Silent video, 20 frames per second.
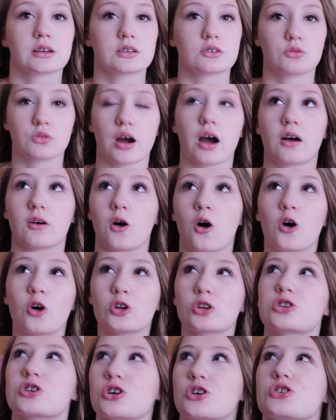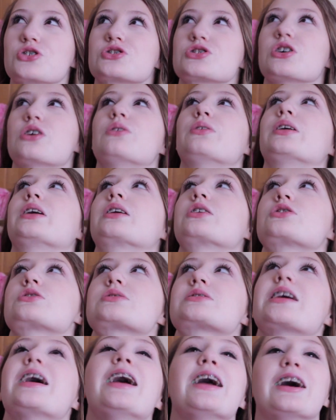it alters though, and I
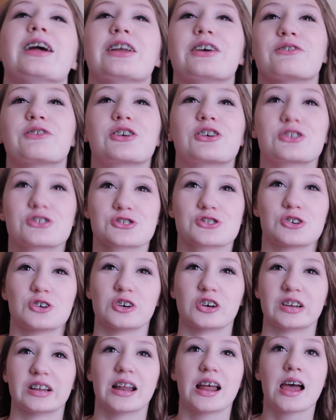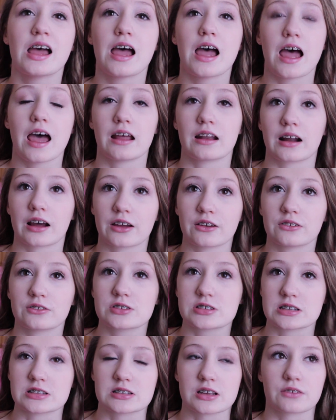just can't even control it. And I'm
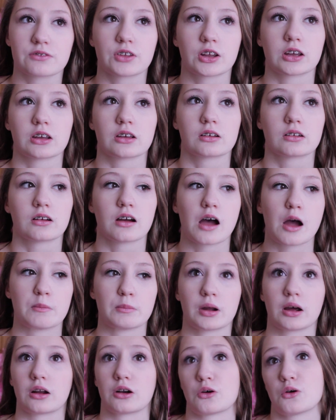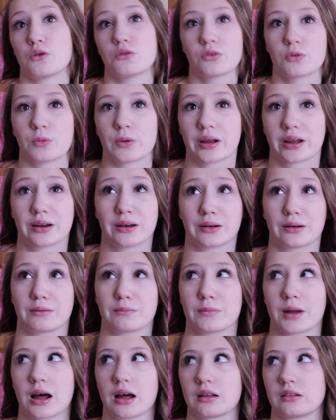not overweight, and
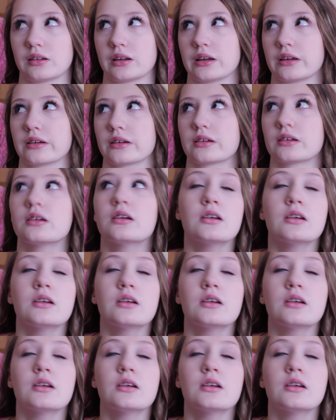I'm not like